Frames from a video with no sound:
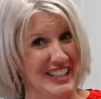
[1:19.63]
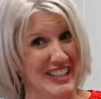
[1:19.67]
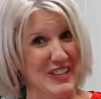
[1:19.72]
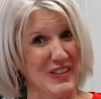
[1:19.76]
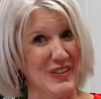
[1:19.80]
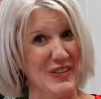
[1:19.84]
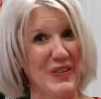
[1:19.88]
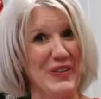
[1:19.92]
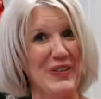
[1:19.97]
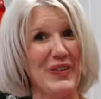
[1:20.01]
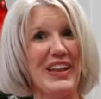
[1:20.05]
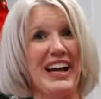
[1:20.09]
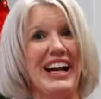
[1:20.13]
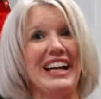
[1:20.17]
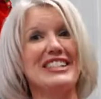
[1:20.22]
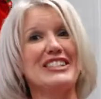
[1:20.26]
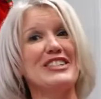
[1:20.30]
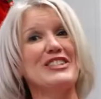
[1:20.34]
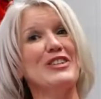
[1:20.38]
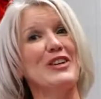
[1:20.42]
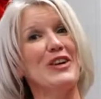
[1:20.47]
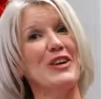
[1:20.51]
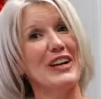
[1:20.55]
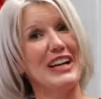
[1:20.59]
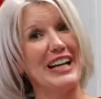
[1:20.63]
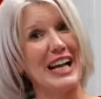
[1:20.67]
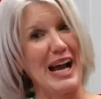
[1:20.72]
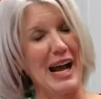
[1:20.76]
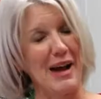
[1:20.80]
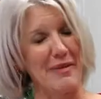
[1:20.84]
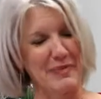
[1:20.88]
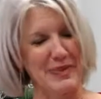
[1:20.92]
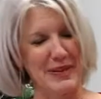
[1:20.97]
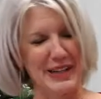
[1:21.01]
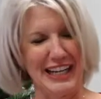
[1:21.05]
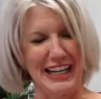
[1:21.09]
So that started
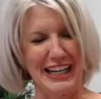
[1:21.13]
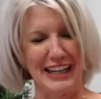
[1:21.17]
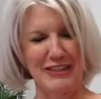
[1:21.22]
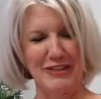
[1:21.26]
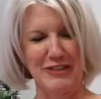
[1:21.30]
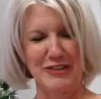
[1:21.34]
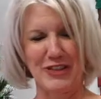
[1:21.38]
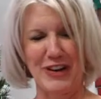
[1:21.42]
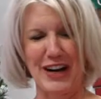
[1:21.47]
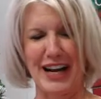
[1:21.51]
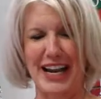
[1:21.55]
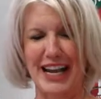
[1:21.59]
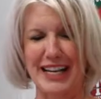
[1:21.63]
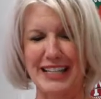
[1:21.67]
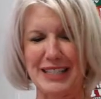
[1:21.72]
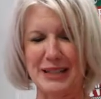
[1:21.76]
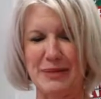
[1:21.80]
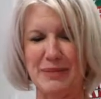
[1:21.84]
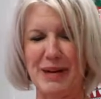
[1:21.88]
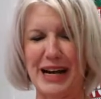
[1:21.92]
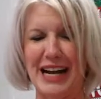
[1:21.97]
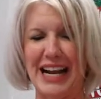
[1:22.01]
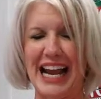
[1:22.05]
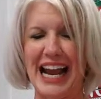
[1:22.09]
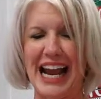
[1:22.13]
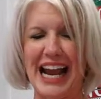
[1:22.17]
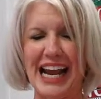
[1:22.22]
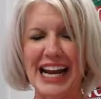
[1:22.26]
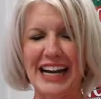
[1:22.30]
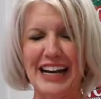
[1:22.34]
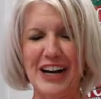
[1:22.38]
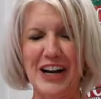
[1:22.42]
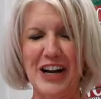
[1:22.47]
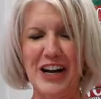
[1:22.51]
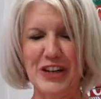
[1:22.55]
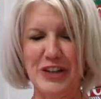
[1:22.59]
happening in France. And by
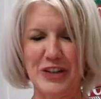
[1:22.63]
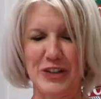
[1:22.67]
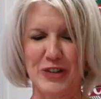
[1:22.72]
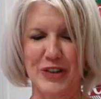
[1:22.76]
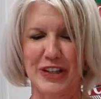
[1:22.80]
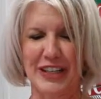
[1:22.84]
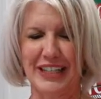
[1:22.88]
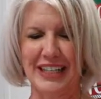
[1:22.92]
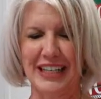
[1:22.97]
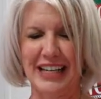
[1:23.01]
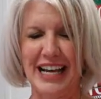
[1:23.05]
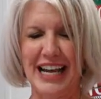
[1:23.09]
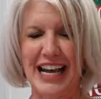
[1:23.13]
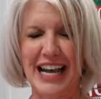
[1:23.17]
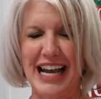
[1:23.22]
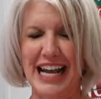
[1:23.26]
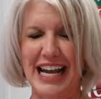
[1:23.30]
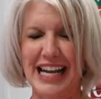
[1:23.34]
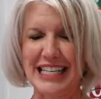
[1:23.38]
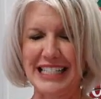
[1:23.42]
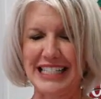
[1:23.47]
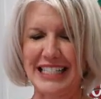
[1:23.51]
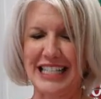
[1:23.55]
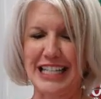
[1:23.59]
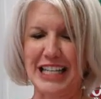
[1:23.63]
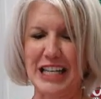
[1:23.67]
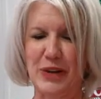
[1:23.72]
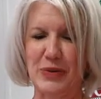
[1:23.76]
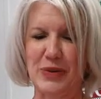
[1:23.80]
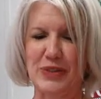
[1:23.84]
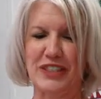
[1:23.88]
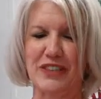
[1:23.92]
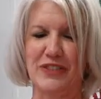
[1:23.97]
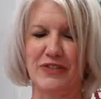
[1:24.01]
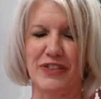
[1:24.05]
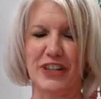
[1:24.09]
800 AD, he
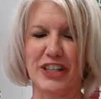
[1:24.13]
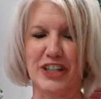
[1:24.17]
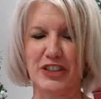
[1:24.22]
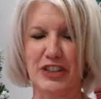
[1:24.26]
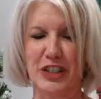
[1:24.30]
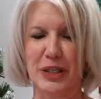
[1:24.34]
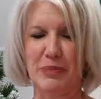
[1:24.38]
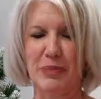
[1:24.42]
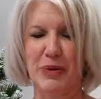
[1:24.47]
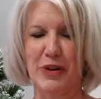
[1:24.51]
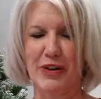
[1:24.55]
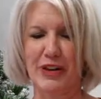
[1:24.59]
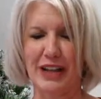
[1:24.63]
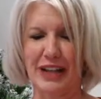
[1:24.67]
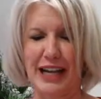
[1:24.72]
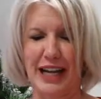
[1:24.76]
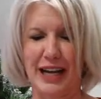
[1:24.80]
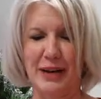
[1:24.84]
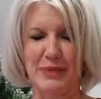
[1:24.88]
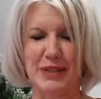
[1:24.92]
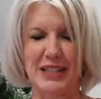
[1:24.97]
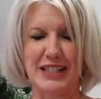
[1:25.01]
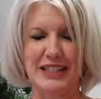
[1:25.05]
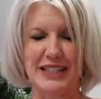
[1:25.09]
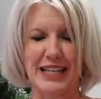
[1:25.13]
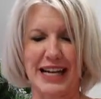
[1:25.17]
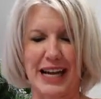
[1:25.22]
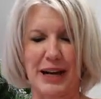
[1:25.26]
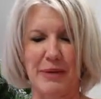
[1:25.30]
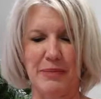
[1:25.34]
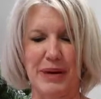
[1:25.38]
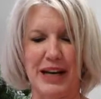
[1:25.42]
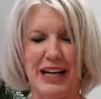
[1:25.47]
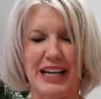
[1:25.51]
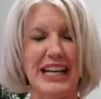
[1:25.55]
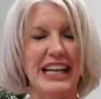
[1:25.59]
was officially proclaimed a
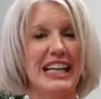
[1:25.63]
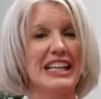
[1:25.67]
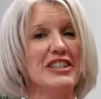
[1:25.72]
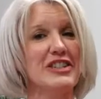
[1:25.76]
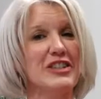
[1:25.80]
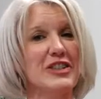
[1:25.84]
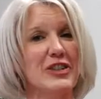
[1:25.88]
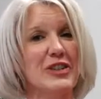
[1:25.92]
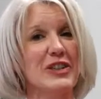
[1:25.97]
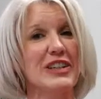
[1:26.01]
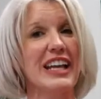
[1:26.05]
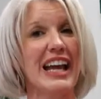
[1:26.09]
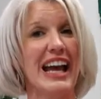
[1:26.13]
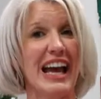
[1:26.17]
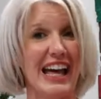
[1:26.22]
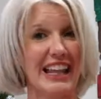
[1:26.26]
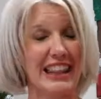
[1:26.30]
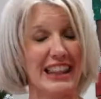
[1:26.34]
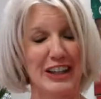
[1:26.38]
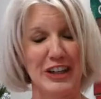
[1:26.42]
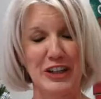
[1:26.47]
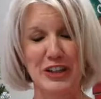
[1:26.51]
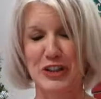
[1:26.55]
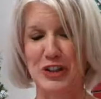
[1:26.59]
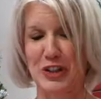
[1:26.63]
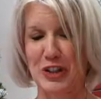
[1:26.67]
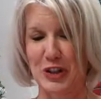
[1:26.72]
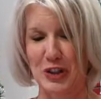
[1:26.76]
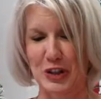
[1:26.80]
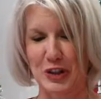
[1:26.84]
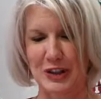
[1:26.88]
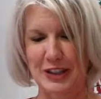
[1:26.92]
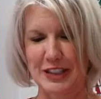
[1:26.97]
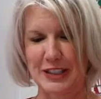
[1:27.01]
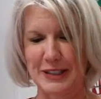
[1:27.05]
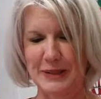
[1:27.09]
saint by Eastern Catholic
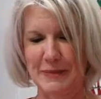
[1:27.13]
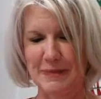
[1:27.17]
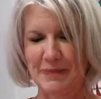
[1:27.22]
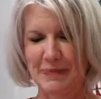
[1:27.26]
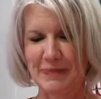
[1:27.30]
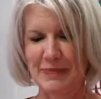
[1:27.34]
Church.